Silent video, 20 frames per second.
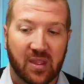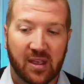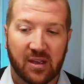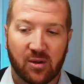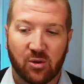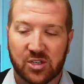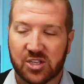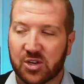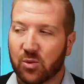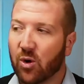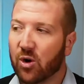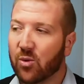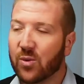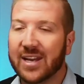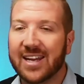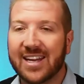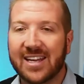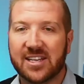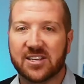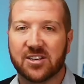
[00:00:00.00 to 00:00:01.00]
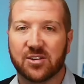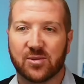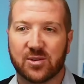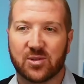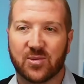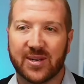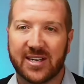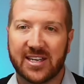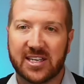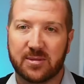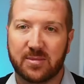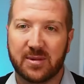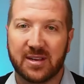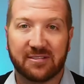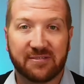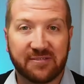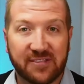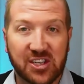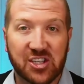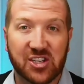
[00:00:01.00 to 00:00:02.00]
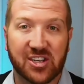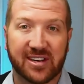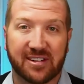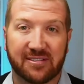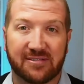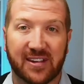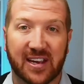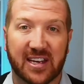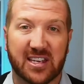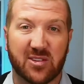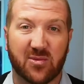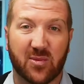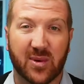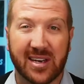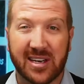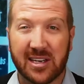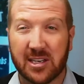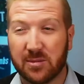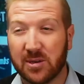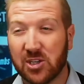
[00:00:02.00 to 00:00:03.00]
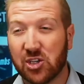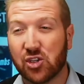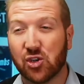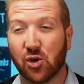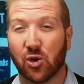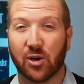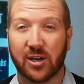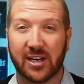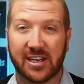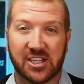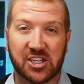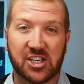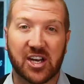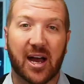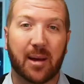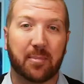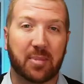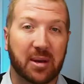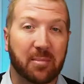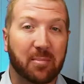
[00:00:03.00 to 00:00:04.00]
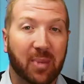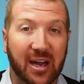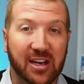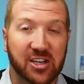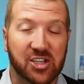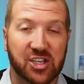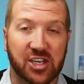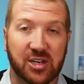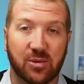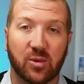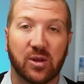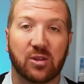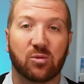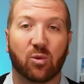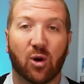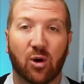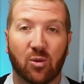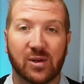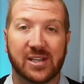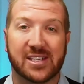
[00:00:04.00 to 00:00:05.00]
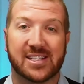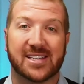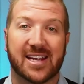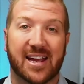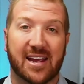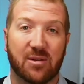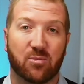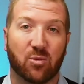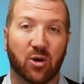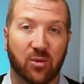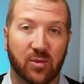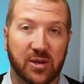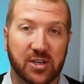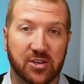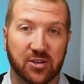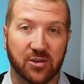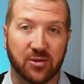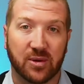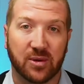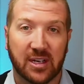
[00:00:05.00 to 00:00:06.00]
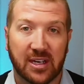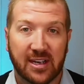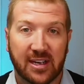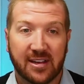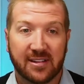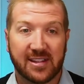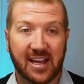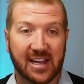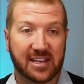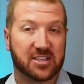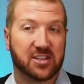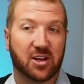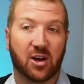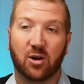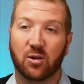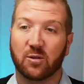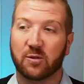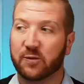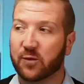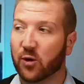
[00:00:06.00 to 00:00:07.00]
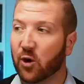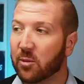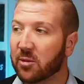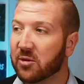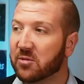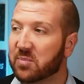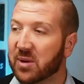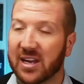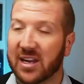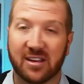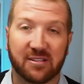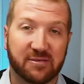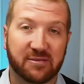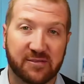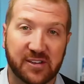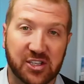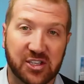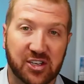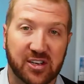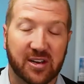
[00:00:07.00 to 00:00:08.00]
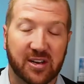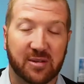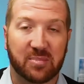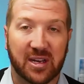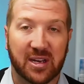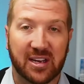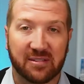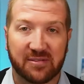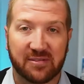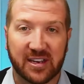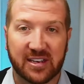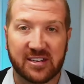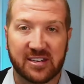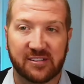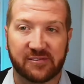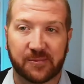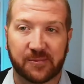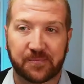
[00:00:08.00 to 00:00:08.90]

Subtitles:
So what we need to do is we need to be efficient and effective. We need to be short and sharp and punchy with what we say and what we do. That's the whole form of being efficient and being effective.